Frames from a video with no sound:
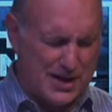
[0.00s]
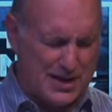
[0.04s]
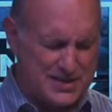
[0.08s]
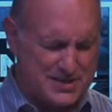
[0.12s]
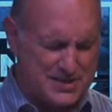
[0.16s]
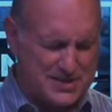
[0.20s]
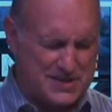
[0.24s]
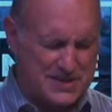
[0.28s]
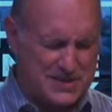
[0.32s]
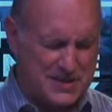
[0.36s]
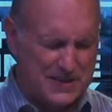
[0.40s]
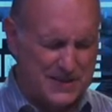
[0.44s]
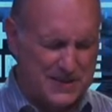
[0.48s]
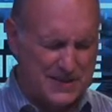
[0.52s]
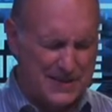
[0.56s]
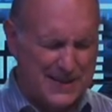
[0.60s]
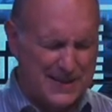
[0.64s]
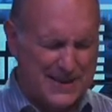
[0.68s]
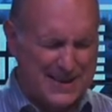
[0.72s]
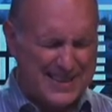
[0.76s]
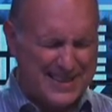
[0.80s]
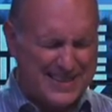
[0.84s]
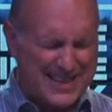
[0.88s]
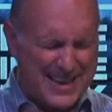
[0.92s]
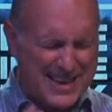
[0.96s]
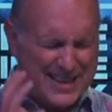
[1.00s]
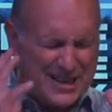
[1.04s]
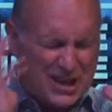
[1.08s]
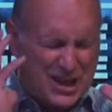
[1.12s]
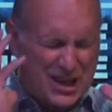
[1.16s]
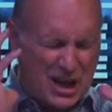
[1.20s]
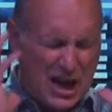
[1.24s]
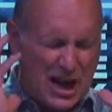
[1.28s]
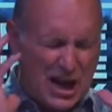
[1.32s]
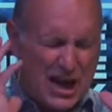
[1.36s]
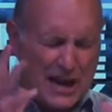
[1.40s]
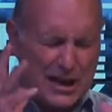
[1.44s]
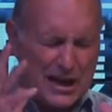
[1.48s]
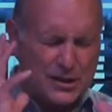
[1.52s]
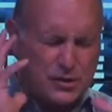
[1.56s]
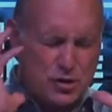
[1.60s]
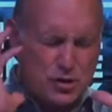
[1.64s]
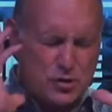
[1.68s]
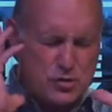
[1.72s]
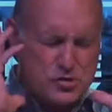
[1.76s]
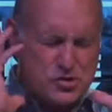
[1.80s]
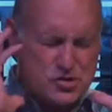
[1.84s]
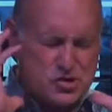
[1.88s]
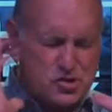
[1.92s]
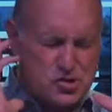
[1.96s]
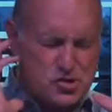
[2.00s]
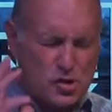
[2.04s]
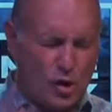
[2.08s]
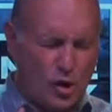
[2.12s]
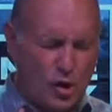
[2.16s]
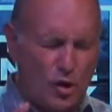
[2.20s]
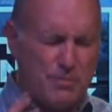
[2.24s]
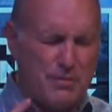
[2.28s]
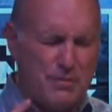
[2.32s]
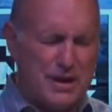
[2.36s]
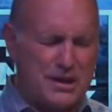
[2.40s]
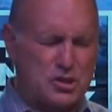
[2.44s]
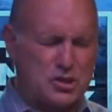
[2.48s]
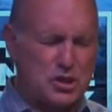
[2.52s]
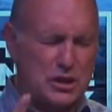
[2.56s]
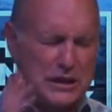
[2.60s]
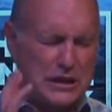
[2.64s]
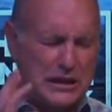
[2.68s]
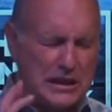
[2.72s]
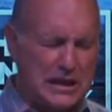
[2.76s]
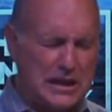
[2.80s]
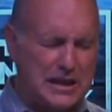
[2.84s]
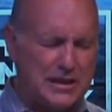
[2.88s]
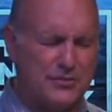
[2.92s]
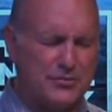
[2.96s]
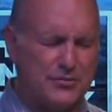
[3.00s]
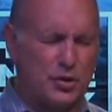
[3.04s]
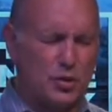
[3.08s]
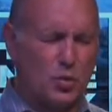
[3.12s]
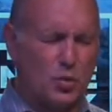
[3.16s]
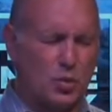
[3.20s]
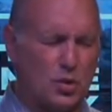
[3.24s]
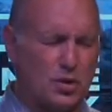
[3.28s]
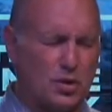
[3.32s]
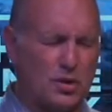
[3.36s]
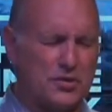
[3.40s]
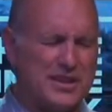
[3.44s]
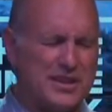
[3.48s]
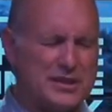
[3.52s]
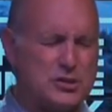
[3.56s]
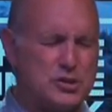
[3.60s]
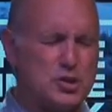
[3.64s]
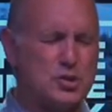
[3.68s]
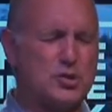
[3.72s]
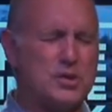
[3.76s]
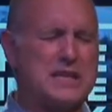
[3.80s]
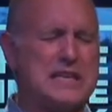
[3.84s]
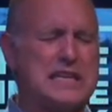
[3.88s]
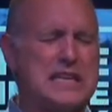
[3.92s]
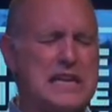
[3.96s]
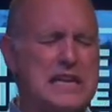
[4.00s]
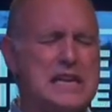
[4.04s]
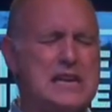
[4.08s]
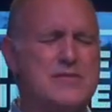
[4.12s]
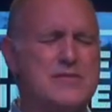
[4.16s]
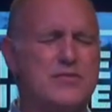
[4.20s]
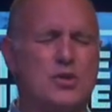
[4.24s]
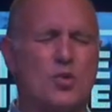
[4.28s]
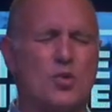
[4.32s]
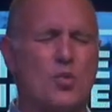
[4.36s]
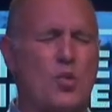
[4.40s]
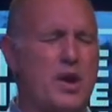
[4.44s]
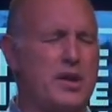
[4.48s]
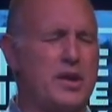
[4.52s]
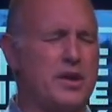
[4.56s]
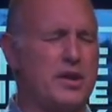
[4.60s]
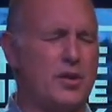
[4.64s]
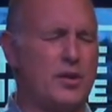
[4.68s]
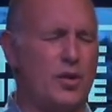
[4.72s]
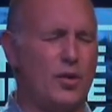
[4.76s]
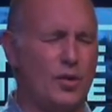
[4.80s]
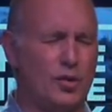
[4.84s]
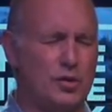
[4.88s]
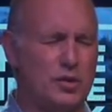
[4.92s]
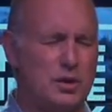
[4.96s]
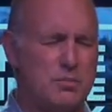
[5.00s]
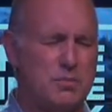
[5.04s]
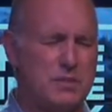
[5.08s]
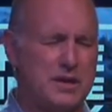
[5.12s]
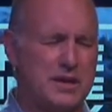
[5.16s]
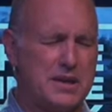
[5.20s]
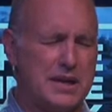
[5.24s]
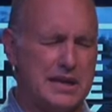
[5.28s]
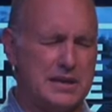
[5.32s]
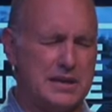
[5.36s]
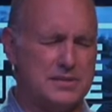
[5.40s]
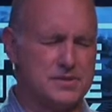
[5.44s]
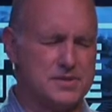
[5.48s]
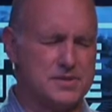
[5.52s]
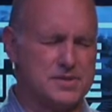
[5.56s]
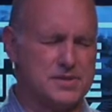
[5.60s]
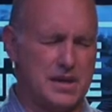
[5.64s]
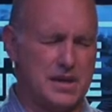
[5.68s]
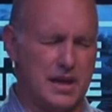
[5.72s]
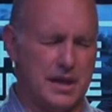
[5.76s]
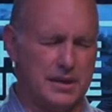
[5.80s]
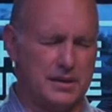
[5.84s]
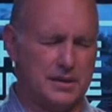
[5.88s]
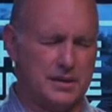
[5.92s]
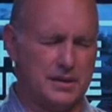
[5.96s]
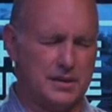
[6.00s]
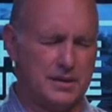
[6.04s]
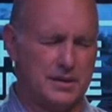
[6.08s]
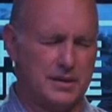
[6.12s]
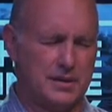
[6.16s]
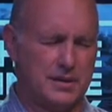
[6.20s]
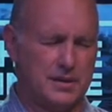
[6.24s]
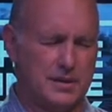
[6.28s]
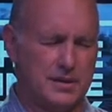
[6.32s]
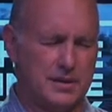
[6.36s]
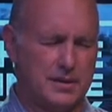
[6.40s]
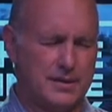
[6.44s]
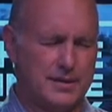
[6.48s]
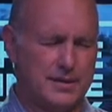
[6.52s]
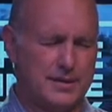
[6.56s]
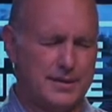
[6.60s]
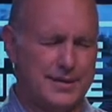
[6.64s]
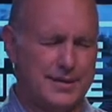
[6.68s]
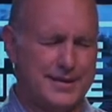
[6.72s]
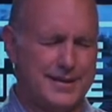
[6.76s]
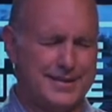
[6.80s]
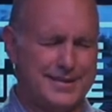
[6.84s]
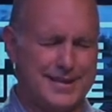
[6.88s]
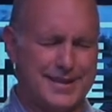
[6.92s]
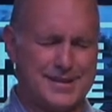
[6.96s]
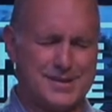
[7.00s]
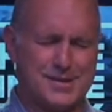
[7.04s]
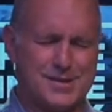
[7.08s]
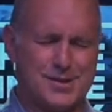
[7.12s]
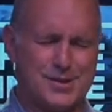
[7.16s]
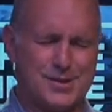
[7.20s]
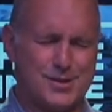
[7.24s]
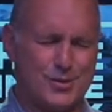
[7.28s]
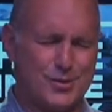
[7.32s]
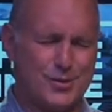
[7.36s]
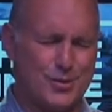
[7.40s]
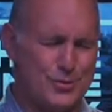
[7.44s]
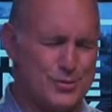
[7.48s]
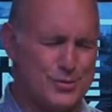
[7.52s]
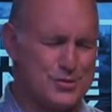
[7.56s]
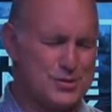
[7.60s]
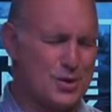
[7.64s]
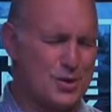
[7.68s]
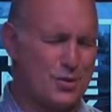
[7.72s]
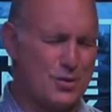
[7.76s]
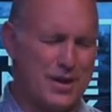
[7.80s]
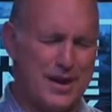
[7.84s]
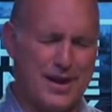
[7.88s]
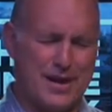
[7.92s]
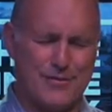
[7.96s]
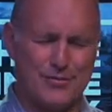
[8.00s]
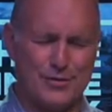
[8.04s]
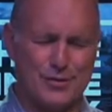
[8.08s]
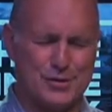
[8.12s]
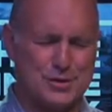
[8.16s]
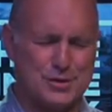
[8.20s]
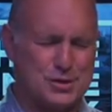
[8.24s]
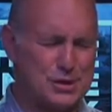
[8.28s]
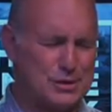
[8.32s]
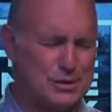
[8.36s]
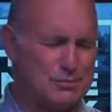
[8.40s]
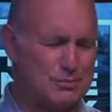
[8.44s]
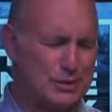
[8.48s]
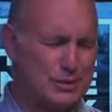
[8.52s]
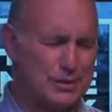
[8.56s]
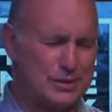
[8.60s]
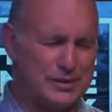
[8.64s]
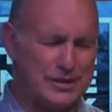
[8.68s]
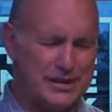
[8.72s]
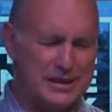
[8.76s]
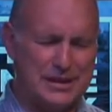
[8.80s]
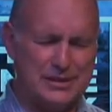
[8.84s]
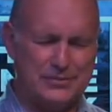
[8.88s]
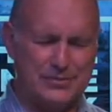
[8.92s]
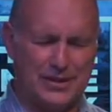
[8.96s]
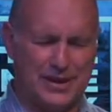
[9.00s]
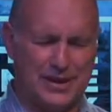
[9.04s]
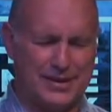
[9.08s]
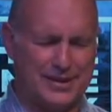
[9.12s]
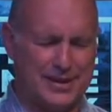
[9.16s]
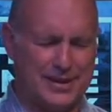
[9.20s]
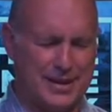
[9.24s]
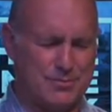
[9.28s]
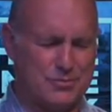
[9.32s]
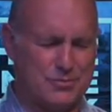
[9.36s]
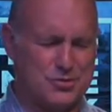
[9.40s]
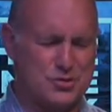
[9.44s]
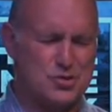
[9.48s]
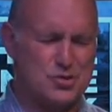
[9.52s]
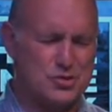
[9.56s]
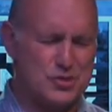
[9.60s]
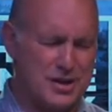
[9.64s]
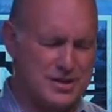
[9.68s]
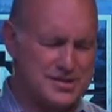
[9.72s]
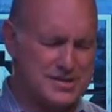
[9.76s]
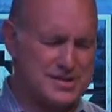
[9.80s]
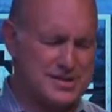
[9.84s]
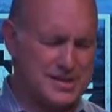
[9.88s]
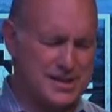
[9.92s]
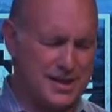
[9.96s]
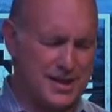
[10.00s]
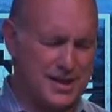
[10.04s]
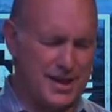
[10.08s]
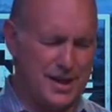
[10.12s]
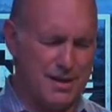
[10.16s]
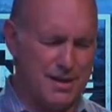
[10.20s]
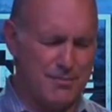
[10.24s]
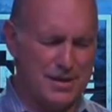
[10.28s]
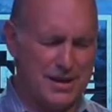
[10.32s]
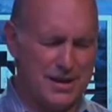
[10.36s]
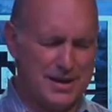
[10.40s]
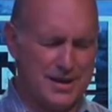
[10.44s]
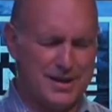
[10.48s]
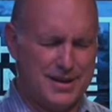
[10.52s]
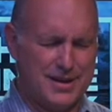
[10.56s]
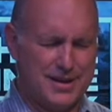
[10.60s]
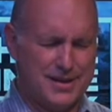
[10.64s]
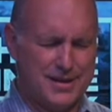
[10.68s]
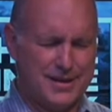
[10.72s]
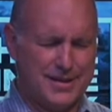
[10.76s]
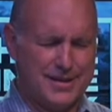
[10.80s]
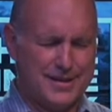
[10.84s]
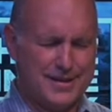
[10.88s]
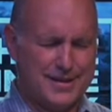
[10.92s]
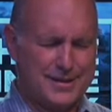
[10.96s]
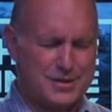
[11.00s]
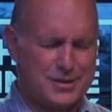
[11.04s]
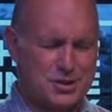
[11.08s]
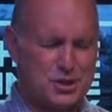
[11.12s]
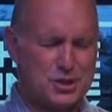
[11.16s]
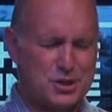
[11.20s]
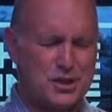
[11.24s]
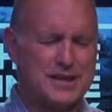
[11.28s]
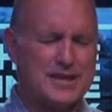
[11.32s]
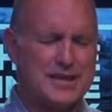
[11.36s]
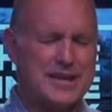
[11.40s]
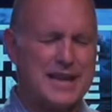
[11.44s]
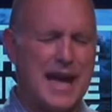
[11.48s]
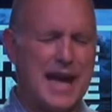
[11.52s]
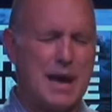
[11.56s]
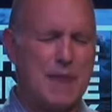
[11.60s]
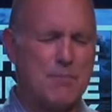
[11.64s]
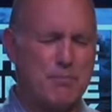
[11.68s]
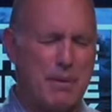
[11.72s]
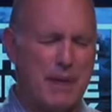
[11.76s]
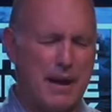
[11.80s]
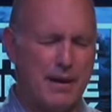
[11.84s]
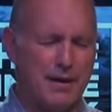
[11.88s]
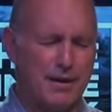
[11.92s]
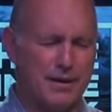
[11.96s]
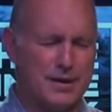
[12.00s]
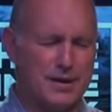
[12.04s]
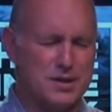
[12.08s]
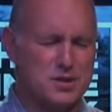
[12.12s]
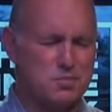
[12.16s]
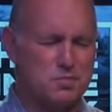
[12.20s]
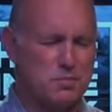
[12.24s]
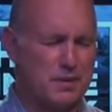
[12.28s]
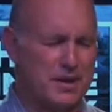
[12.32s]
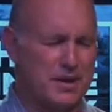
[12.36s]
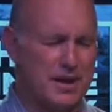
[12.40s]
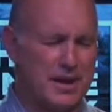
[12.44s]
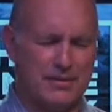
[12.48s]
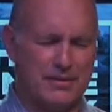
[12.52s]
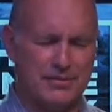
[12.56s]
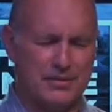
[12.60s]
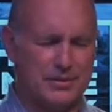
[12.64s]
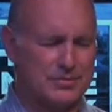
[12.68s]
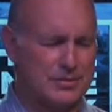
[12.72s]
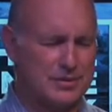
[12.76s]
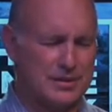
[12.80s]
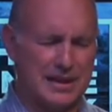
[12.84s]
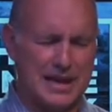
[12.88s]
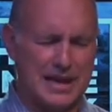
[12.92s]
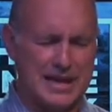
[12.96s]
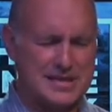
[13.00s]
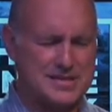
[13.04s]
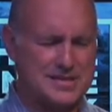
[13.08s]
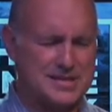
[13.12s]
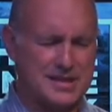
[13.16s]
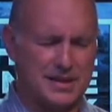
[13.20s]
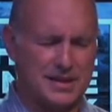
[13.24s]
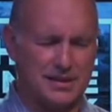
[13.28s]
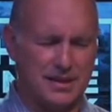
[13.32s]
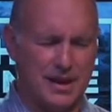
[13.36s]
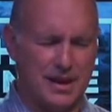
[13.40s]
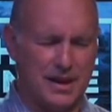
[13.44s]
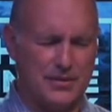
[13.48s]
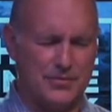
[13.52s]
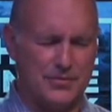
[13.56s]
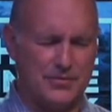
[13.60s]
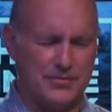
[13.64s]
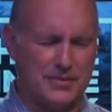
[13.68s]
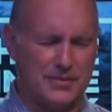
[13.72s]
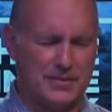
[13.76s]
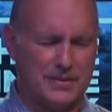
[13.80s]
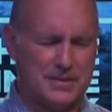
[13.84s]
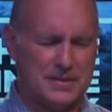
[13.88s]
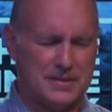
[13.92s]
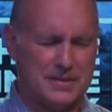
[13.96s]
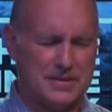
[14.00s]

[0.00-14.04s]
us, that God, you so much loved the world that you gave your one and only begotten Son, and that whosoever should believe on him, trust in him, should not perish but have everlasting life.